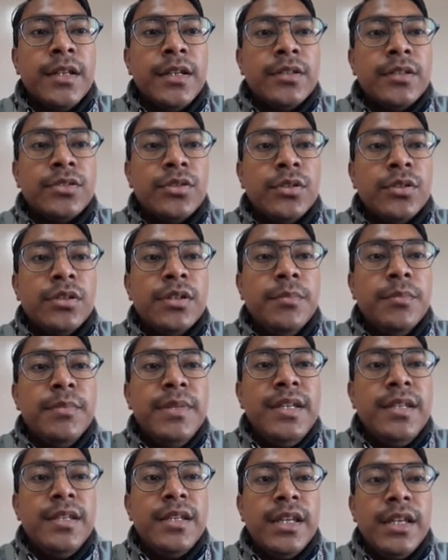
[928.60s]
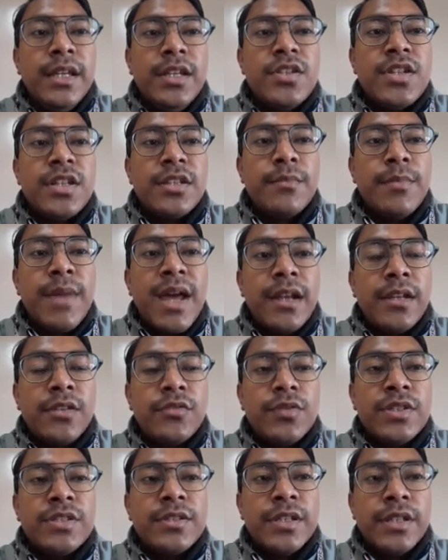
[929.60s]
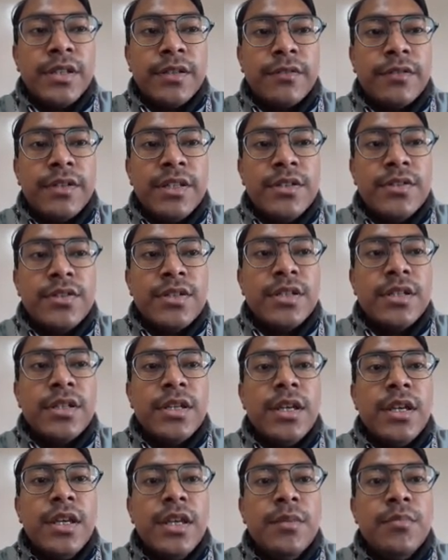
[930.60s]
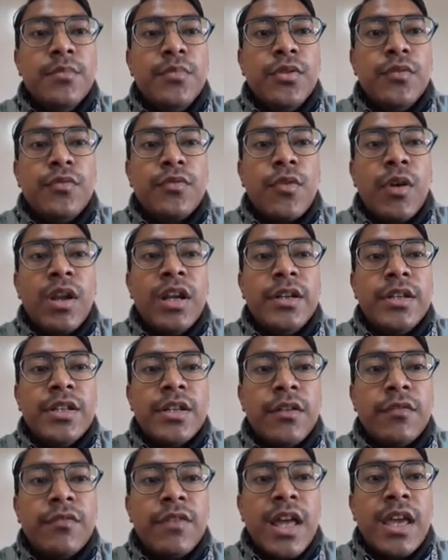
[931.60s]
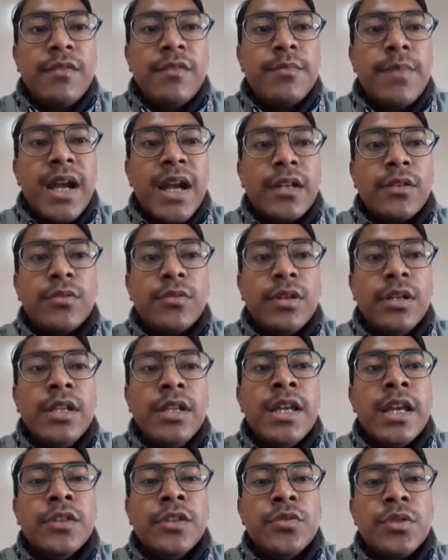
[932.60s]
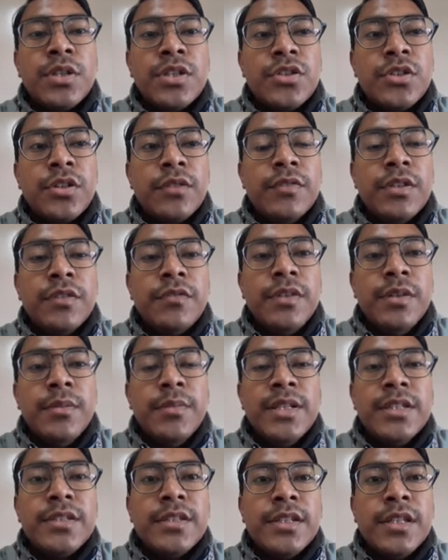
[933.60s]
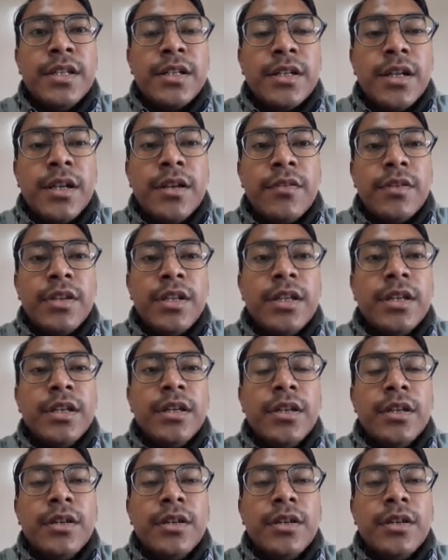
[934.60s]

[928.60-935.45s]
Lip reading: so the mean age at marriage was increased, improved quality of life, particularly education of the females in the country,